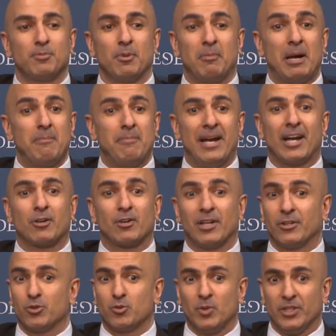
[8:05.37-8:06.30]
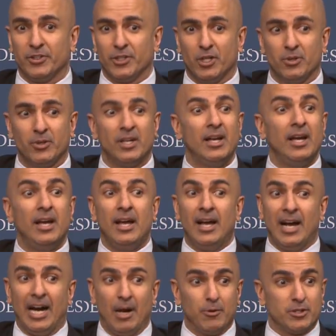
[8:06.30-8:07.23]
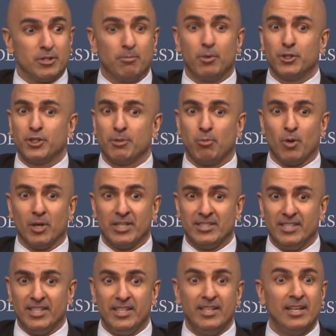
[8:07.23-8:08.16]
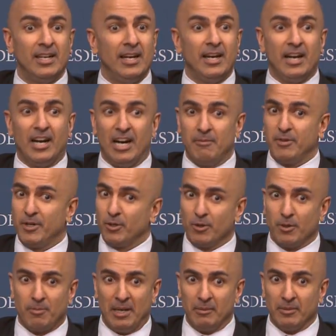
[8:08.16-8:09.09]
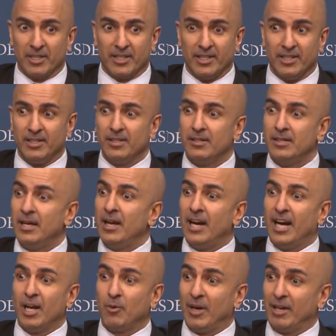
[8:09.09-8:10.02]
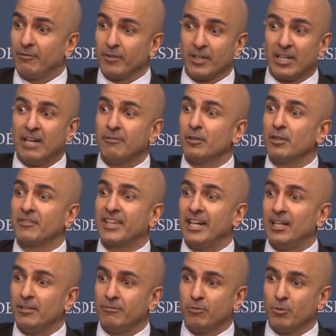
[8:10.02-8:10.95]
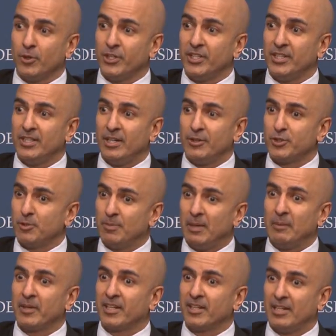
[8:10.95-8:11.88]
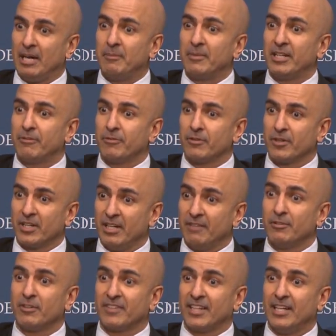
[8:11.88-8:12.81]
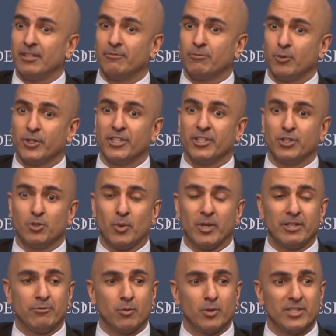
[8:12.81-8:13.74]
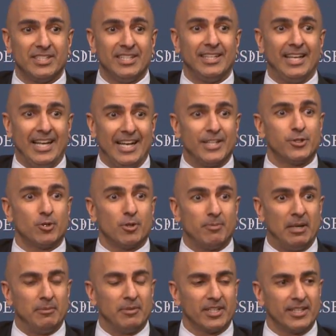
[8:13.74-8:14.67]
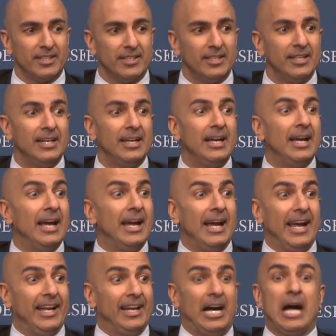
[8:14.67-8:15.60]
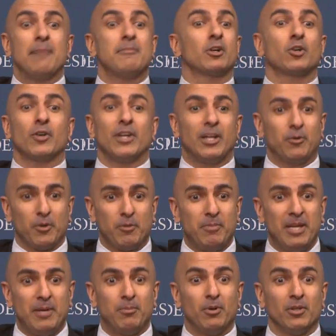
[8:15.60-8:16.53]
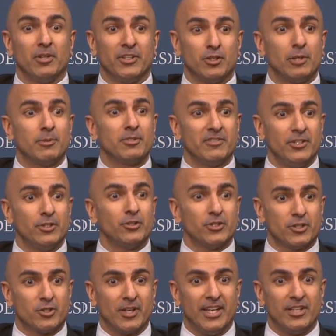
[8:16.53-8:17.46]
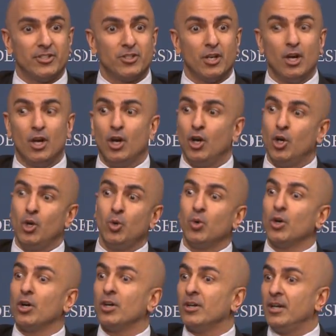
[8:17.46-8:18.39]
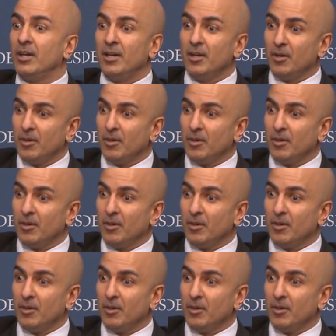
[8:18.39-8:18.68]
but my background is well known. I was a Bush appointee. I've been a Republican. I ran for governor of California. I was Republican nominee for governor of California in 2014 as a Republican. And I'm agreeing with people in terms of interest rates who are